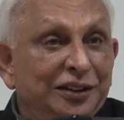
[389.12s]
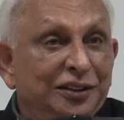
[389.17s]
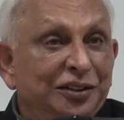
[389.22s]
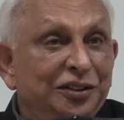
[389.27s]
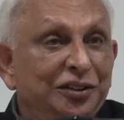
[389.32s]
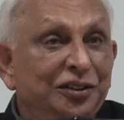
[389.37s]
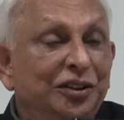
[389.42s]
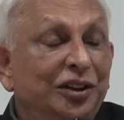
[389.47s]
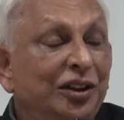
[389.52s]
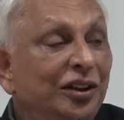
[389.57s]

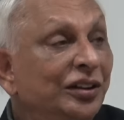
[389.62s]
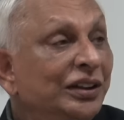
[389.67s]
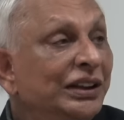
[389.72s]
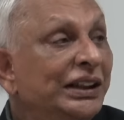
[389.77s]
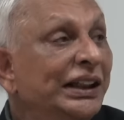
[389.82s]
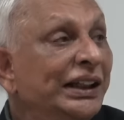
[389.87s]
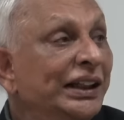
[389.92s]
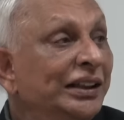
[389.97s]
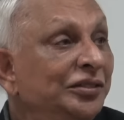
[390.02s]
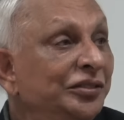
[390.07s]
nor
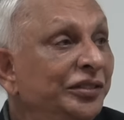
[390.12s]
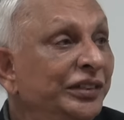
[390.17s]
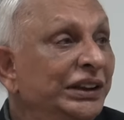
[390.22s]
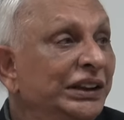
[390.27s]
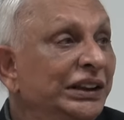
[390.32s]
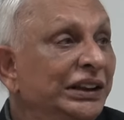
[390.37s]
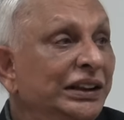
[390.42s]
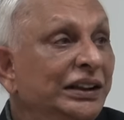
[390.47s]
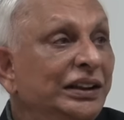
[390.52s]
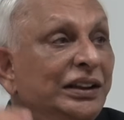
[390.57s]
can
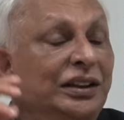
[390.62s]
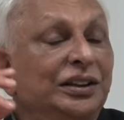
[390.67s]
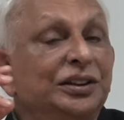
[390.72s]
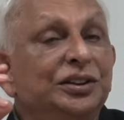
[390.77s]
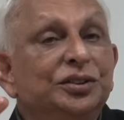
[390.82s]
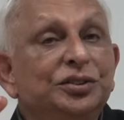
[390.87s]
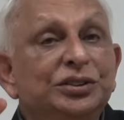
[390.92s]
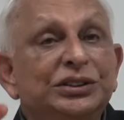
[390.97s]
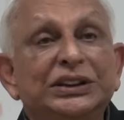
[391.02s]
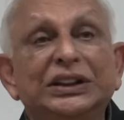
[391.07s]
we,
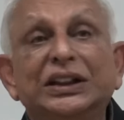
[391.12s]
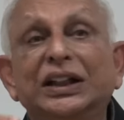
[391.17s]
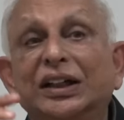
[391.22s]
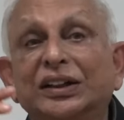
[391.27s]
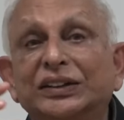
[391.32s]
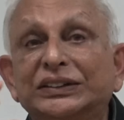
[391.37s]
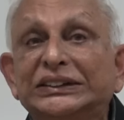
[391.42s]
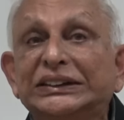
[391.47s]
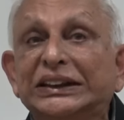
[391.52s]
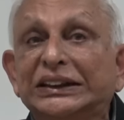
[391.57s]
using
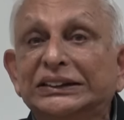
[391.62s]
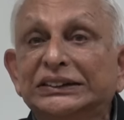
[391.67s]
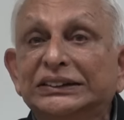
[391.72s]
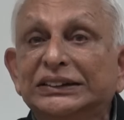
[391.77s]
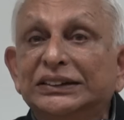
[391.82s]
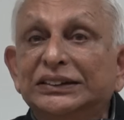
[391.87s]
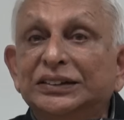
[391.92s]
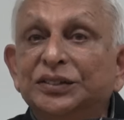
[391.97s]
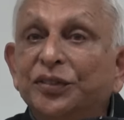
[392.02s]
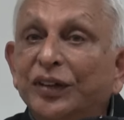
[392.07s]
our
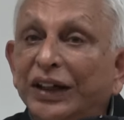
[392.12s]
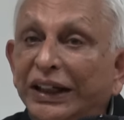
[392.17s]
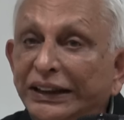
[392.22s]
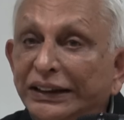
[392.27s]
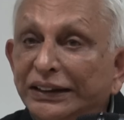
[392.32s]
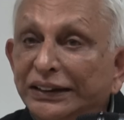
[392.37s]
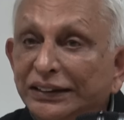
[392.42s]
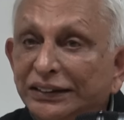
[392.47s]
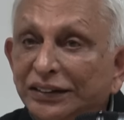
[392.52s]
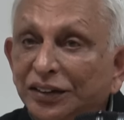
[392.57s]
senses,
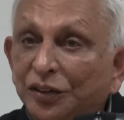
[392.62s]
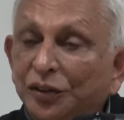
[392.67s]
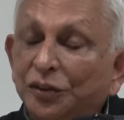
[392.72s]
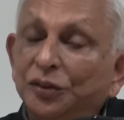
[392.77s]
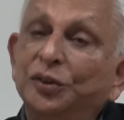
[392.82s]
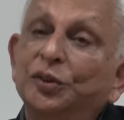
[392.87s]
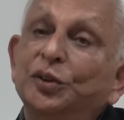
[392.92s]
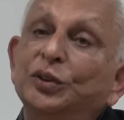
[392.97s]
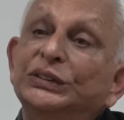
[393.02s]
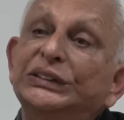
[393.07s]
find it.
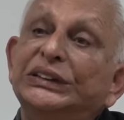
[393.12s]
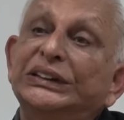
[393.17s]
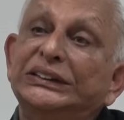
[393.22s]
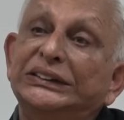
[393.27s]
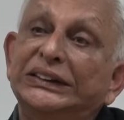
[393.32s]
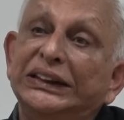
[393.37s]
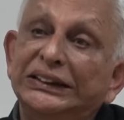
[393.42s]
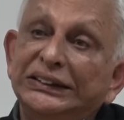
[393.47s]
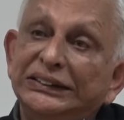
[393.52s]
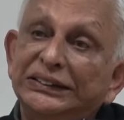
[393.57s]
Although the
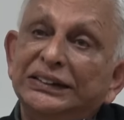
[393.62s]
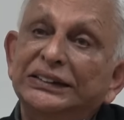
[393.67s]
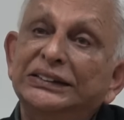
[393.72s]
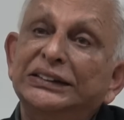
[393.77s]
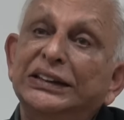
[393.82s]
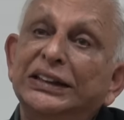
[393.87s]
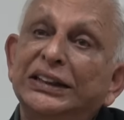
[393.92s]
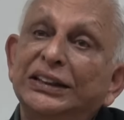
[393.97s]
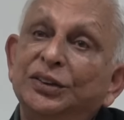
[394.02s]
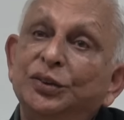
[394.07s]

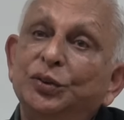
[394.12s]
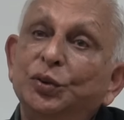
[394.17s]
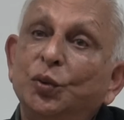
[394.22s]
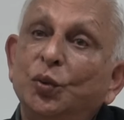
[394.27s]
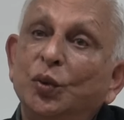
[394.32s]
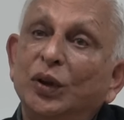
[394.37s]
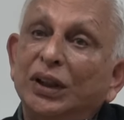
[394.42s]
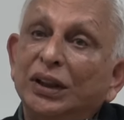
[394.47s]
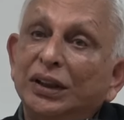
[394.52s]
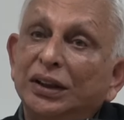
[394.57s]
senses need to
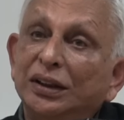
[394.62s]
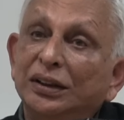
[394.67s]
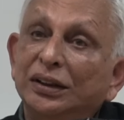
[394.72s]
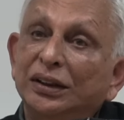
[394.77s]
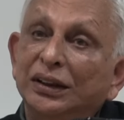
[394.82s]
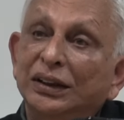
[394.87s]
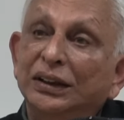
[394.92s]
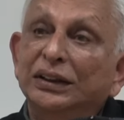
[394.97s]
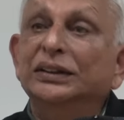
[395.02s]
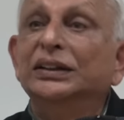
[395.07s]

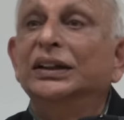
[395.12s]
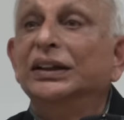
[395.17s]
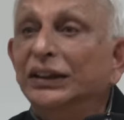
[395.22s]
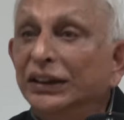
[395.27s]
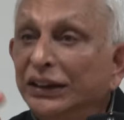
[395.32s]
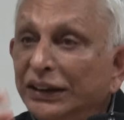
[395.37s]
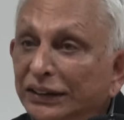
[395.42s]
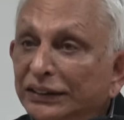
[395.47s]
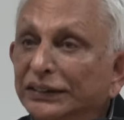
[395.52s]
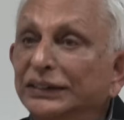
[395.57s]
work, they
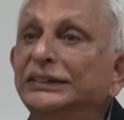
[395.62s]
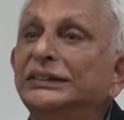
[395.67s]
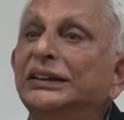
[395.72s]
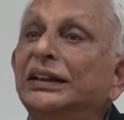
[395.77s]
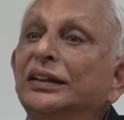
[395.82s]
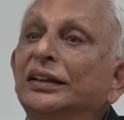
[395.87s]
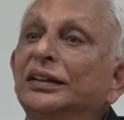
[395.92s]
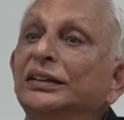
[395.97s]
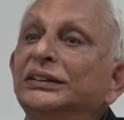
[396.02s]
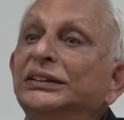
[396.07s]
need this
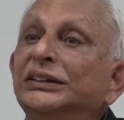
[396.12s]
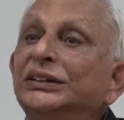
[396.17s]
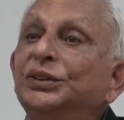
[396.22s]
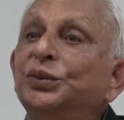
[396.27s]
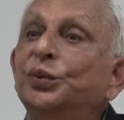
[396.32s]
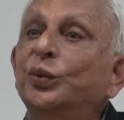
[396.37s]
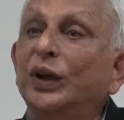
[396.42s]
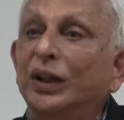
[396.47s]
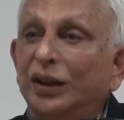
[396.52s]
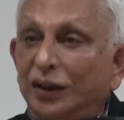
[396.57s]
energy
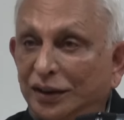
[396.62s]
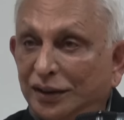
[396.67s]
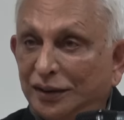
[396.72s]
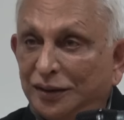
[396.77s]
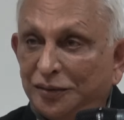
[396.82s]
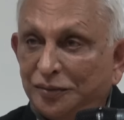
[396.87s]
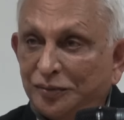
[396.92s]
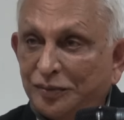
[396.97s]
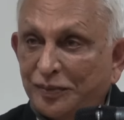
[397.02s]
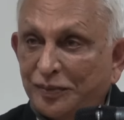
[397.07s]
to work.